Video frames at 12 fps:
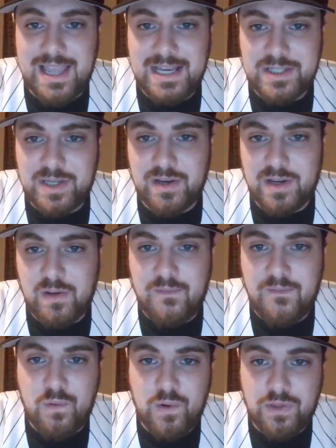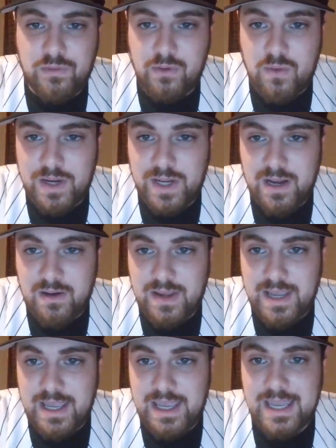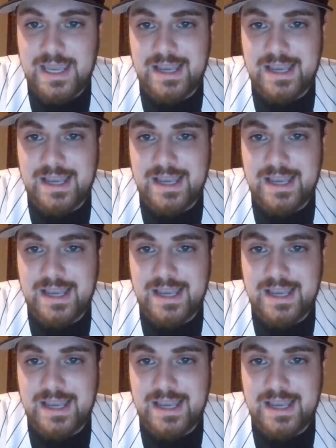Last year, 4.31 ERA.